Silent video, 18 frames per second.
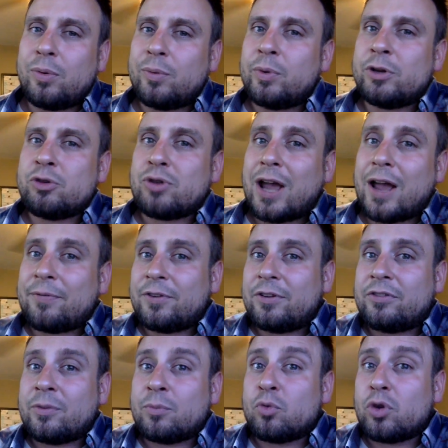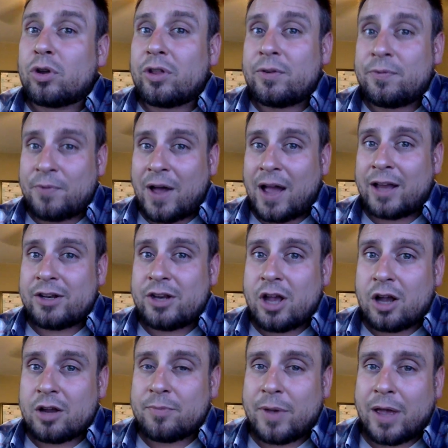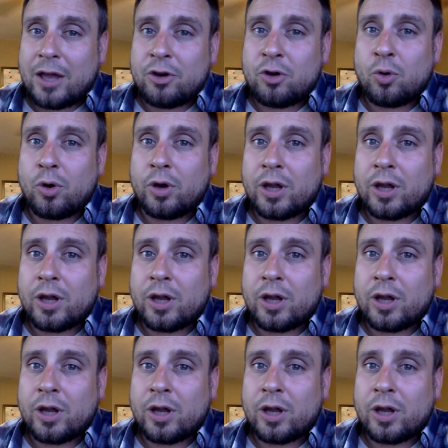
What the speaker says: we drafted some really fine young men who